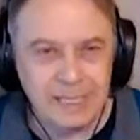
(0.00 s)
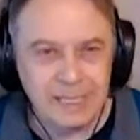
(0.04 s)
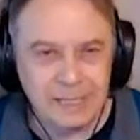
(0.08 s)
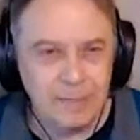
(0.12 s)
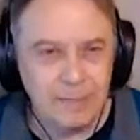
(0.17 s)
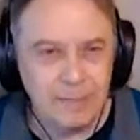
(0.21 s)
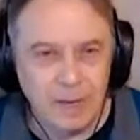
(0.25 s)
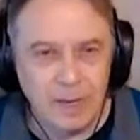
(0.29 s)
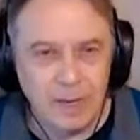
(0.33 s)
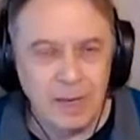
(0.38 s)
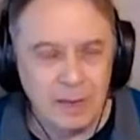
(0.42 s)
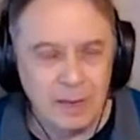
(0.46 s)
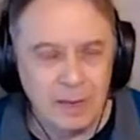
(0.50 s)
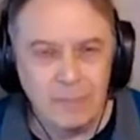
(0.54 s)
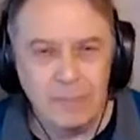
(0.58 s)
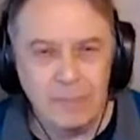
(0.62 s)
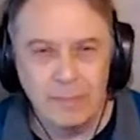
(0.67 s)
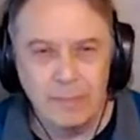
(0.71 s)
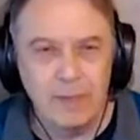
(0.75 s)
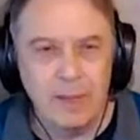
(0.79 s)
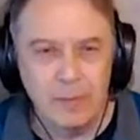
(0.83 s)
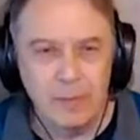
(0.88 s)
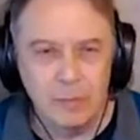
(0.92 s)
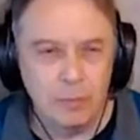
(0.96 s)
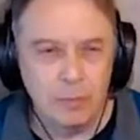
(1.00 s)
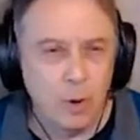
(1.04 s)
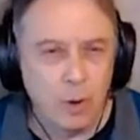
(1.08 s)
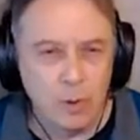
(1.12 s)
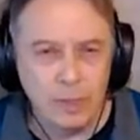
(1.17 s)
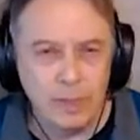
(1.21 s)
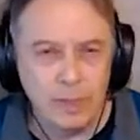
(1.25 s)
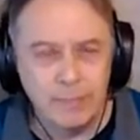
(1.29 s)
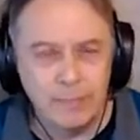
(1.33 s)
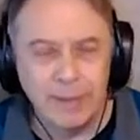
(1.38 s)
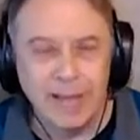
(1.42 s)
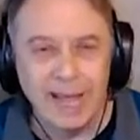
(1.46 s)
some
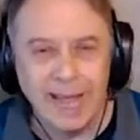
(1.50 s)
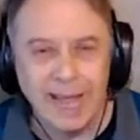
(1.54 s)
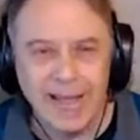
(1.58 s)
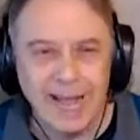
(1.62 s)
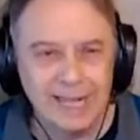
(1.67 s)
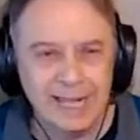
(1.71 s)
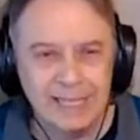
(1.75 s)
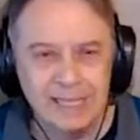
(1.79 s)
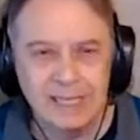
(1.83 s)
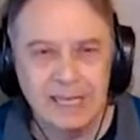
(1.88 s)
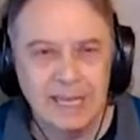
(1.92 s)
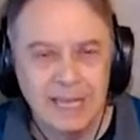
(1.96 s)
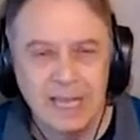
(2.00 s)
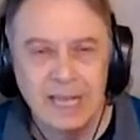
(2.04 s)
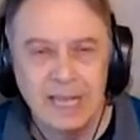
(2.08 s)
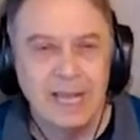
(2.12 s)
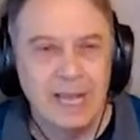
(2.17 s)
rolling pads,